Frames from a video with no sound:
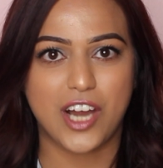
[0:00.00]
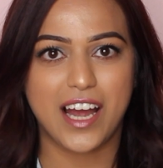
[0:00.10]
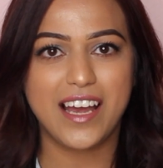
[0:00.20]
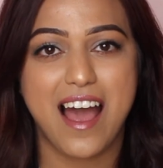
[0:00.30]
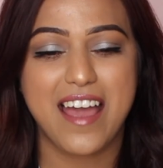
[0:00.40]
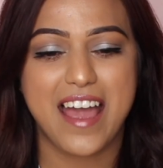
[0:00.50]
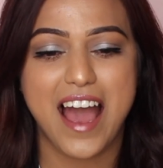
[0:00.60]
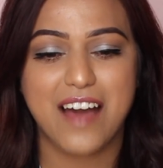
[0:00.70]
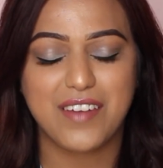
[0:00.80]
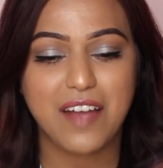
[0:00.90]
I
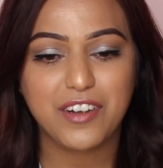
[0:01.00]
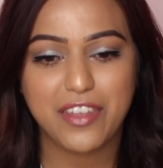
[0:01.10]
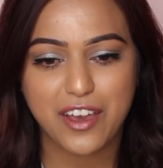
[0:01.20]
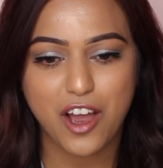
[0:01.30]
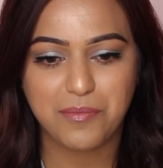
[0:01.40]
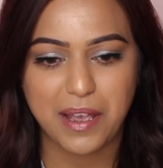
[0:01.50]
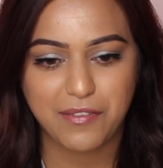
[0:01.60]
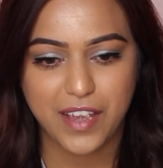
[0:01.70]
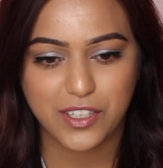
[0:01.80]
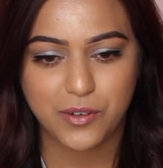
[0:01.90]
have everything on my
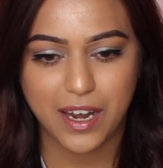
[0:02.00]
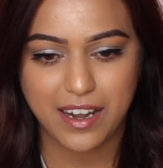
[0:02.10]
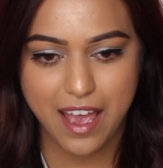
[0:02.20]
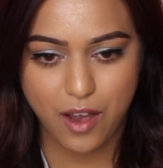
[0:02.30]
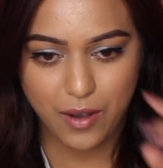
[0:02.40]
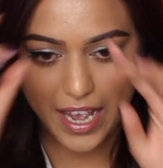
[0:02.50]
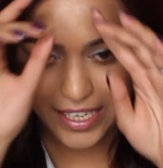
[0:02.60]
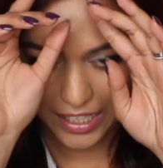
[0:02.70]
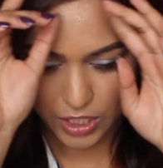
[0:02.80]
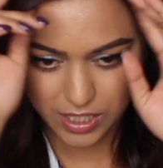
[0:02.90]
face right now and
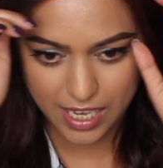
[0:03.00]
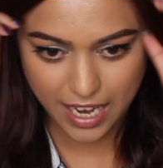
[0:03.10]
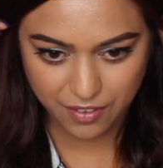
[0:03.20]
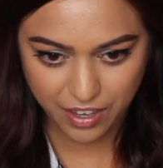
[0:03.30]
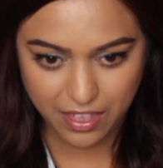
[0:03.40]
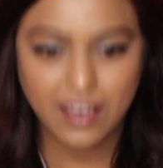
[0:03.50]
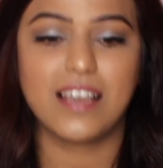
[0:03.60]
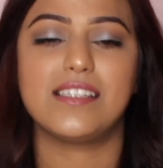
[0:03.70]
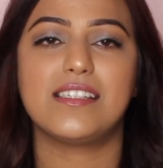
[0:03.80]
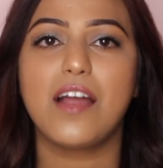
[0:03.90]
it looks like everything
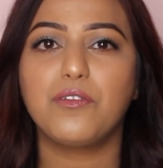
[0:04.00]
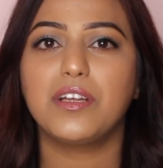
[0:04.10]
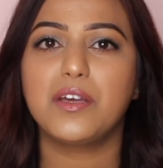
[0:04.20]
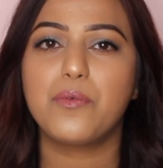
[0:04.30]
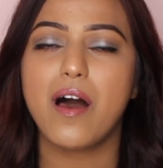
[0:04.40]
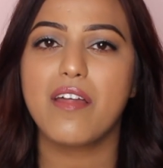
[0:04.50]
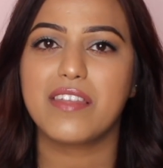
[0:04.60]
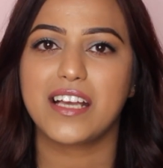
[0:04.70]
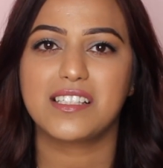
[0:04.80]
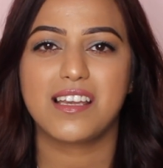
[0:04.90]
has set really well
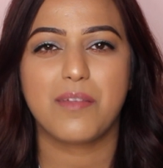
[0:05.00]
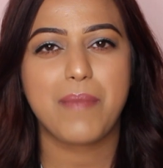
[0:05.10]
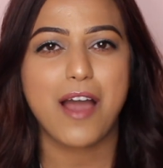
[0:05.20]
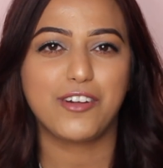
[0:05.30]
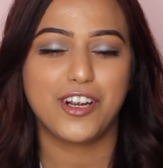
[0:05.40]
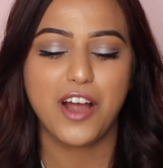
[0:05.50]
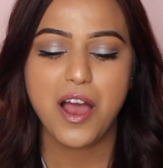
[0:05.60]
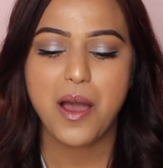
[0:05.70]
thanks to the powder,